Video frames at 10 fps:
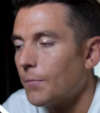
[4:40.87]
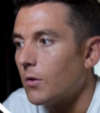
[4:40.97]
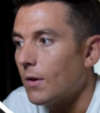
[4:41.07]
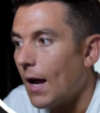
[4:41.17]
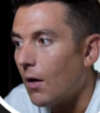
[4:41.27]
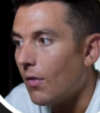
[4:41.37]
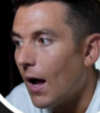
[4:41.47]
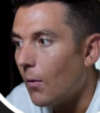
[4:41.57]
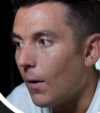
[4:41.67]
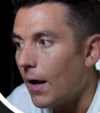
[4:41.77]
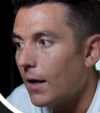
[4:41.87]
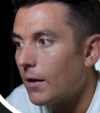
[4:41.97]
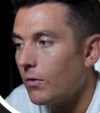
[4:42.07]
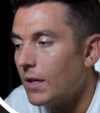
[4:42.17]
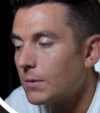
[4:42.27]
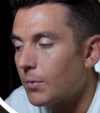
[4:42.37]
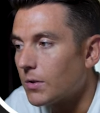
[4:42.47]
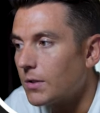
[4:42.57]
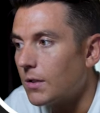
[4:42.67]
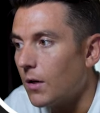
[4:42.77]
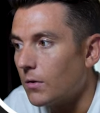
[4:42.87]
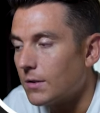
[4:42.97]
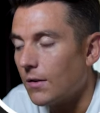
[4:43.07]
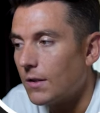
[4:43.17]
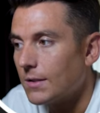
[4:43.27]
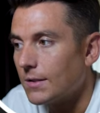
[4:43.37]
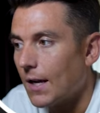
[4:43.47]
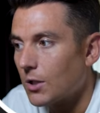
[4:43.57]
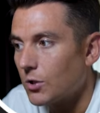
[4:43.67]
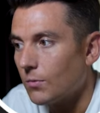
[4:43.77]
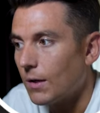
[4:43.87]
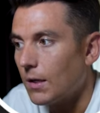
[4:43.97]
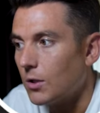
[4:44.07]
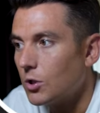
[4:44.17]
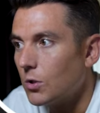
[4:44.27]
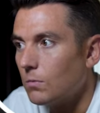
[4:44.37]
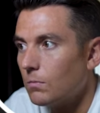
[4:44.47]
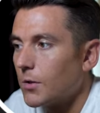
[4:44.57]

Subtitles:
So now that way, this person knows that this is actually ready to shoot.